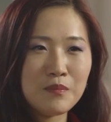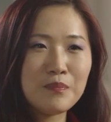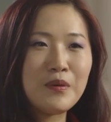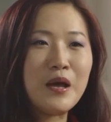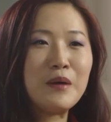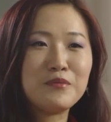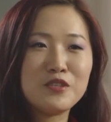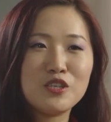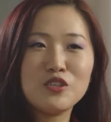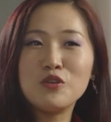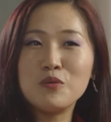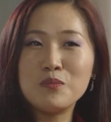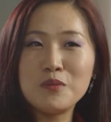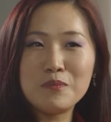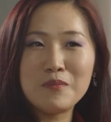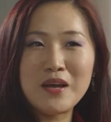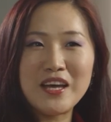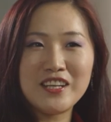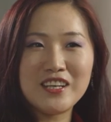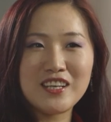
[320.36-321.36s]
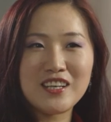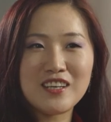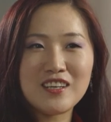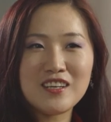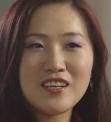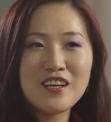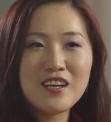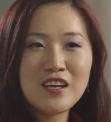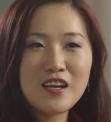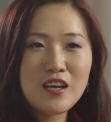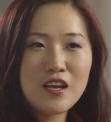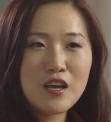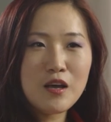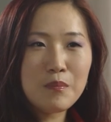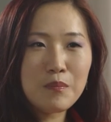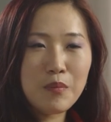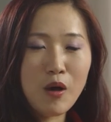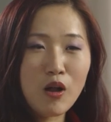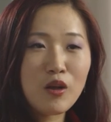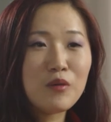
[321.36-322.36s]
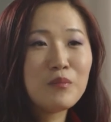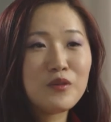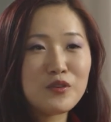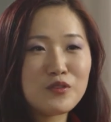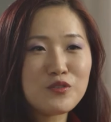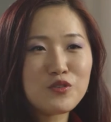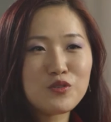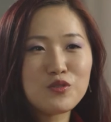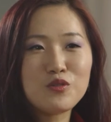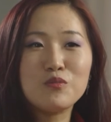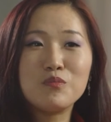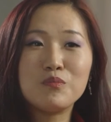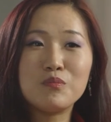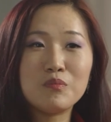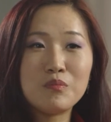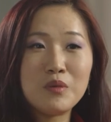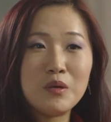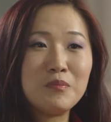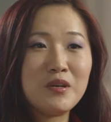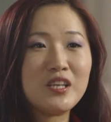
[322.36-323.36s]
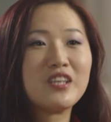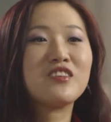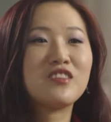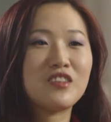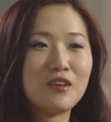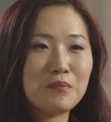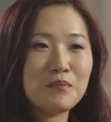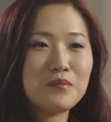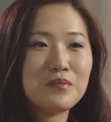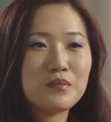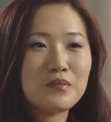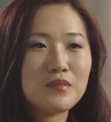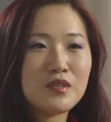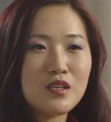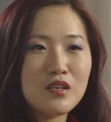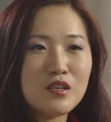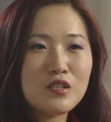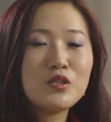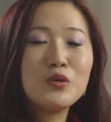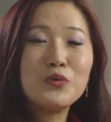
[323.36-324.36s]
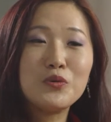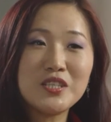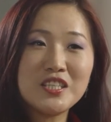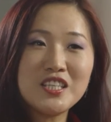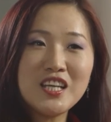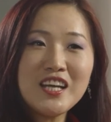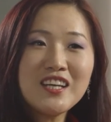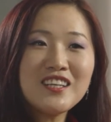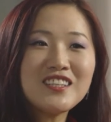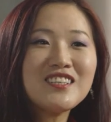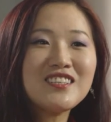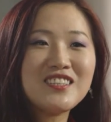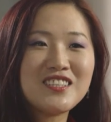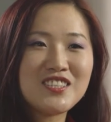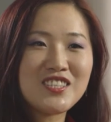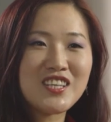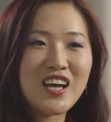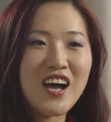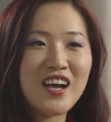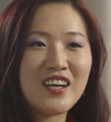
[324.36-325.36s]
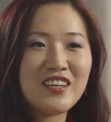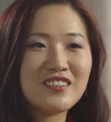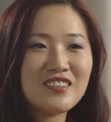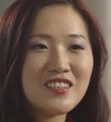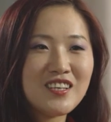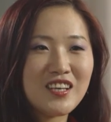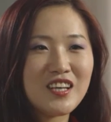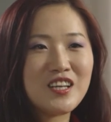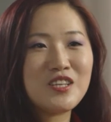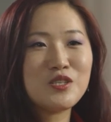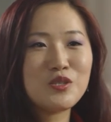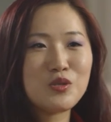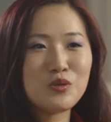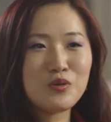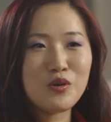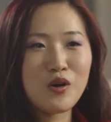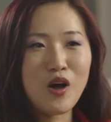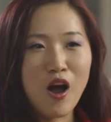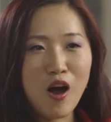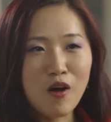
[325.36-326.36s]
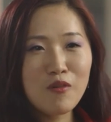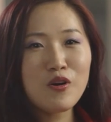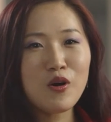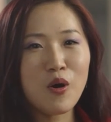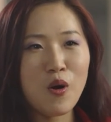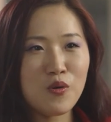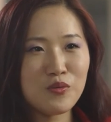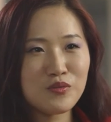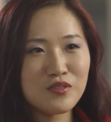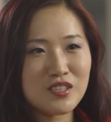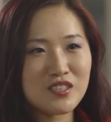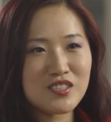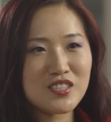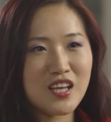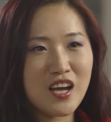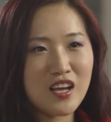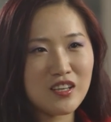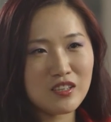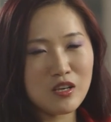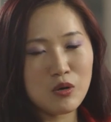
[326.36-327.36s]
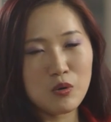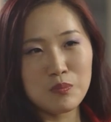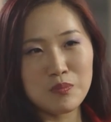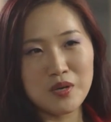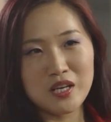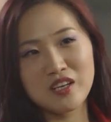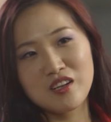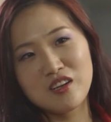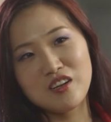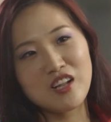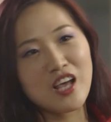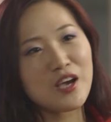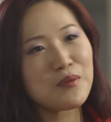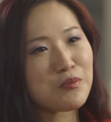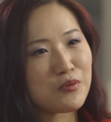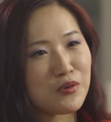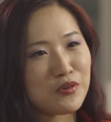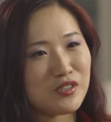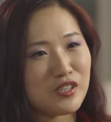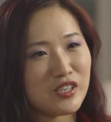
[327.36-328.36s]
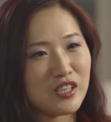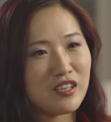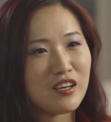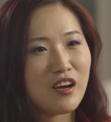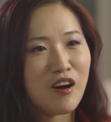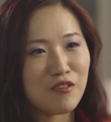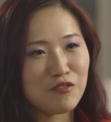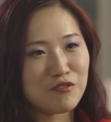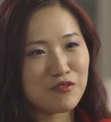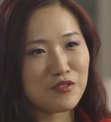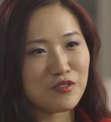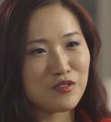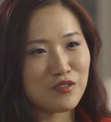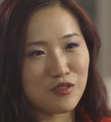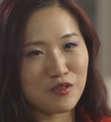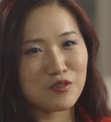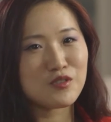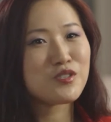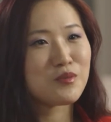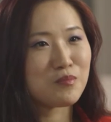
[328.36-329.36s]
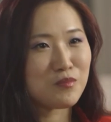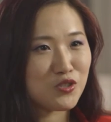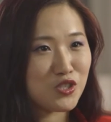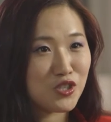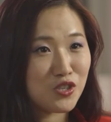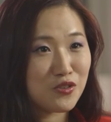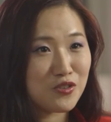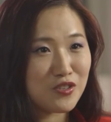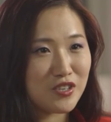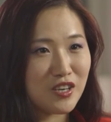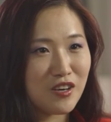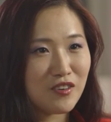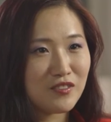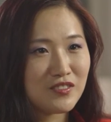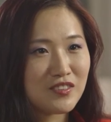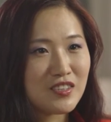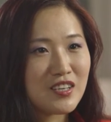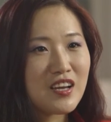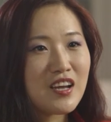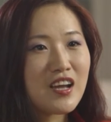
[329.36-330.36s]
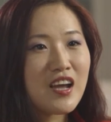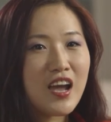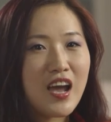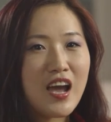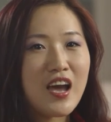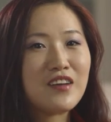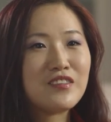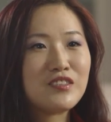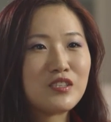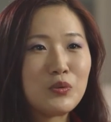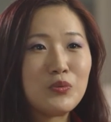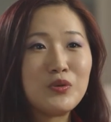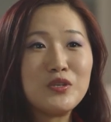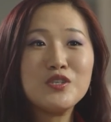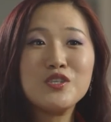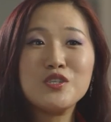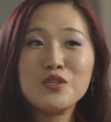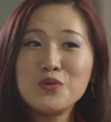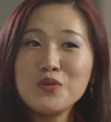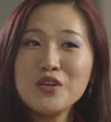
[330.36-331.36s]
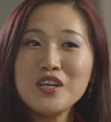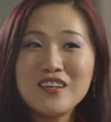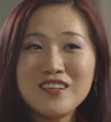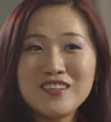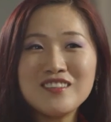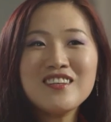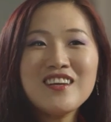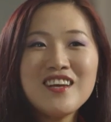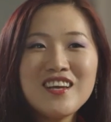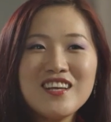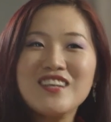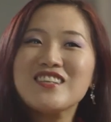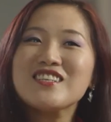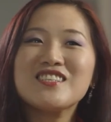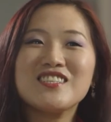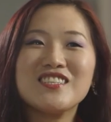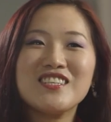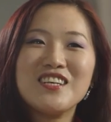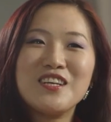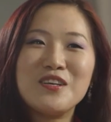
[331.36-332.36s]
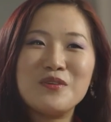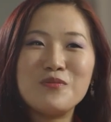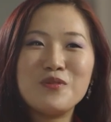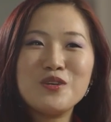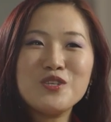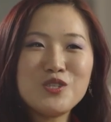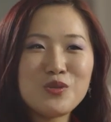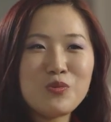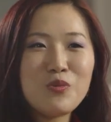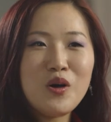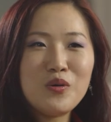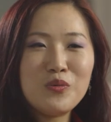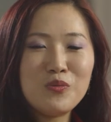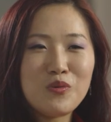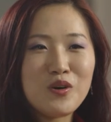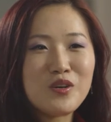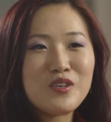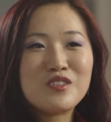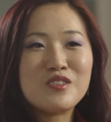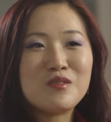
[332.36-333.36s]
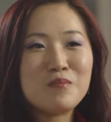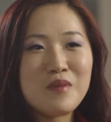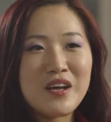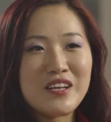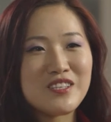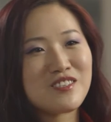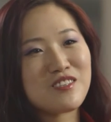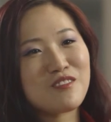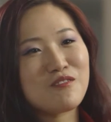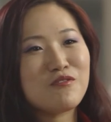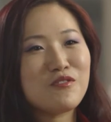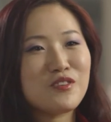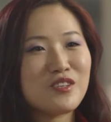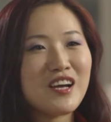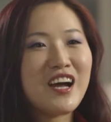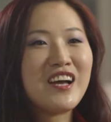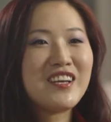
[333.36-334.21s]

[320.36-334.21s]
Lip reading: peptidomimetic polymers to mimic them. So we take the design into our own design and we make a library of those material. And we screen, see which one works best for the